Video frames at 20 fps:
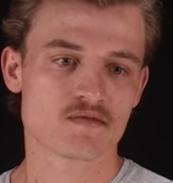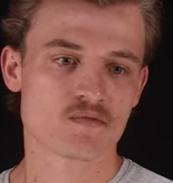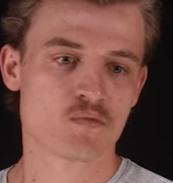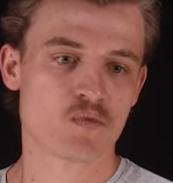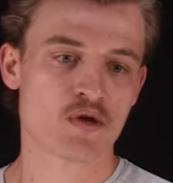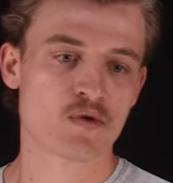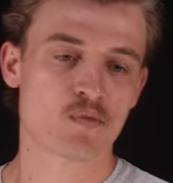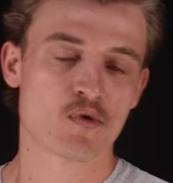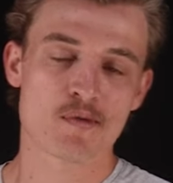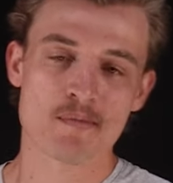
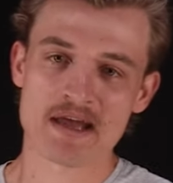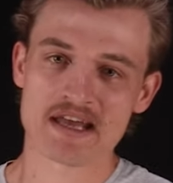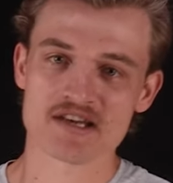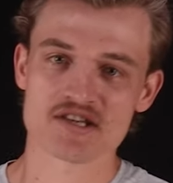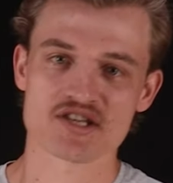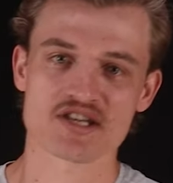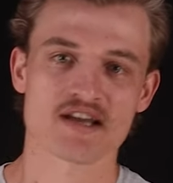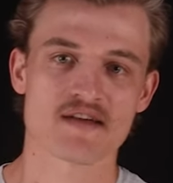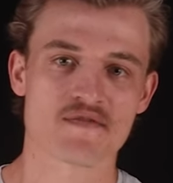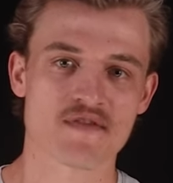when we're
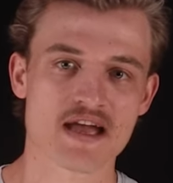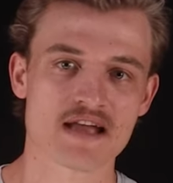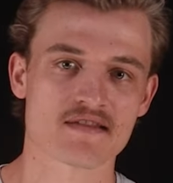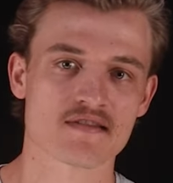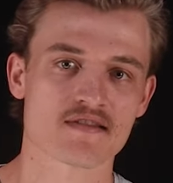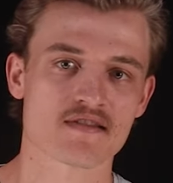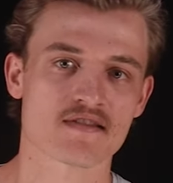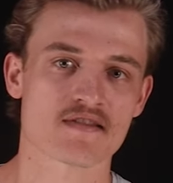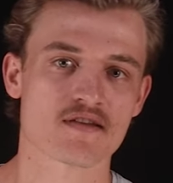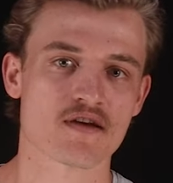managing
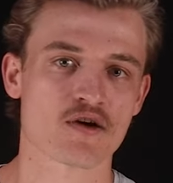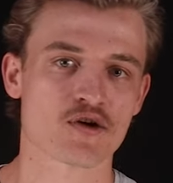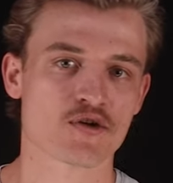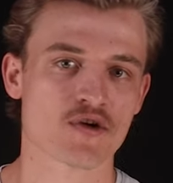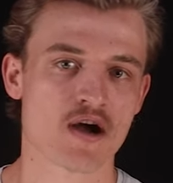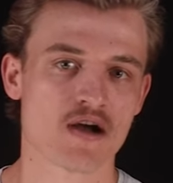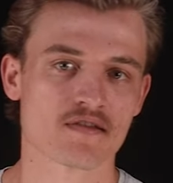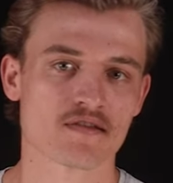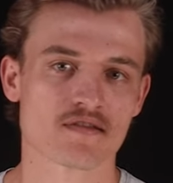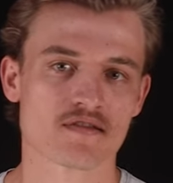events
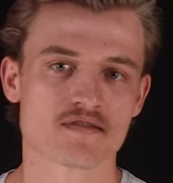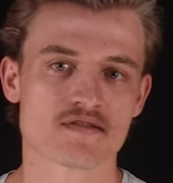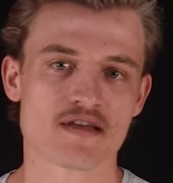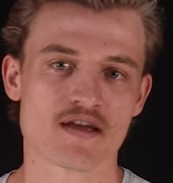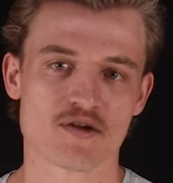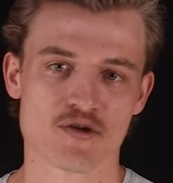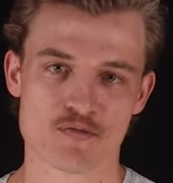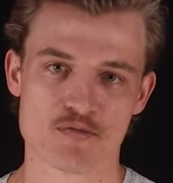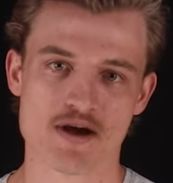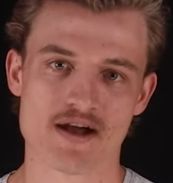across
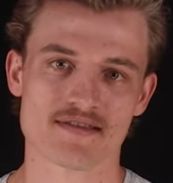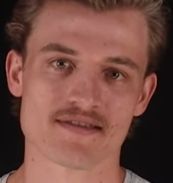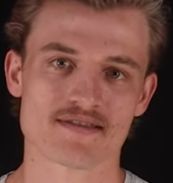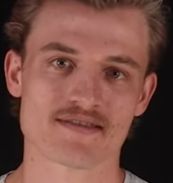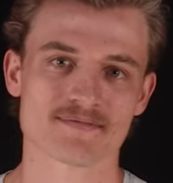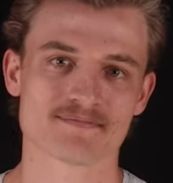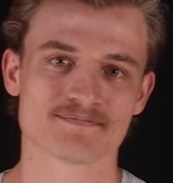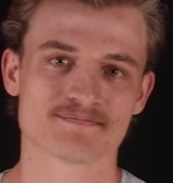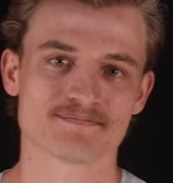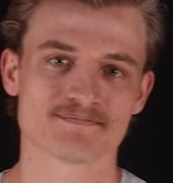the
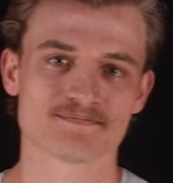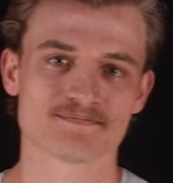enterprise.